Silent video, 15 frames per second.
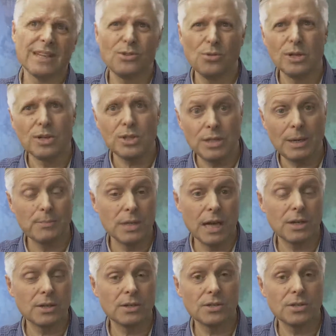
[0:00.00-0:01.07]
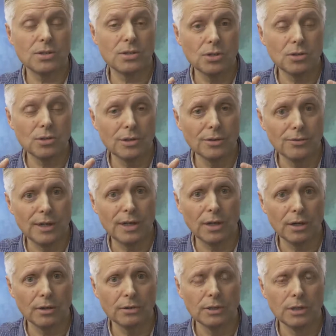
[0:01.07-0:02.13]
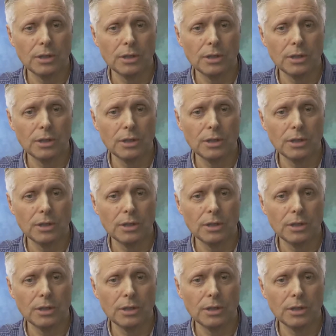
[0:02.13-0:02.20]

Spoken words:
call it subjects, that you can video.